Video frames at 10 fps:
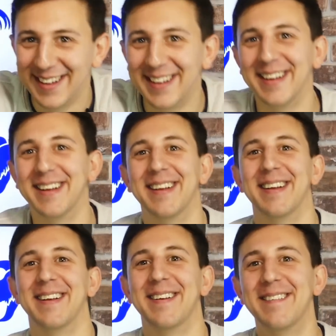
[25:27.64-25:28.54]

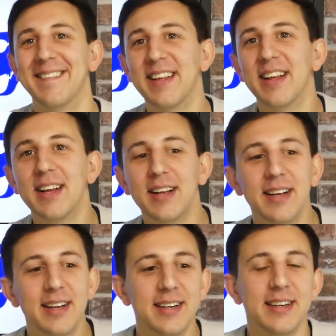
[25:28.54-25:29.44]

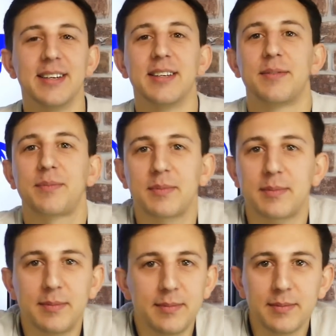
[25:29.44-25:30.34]

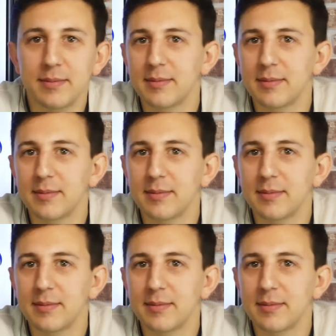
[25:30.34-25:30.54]
This person isn't speaking.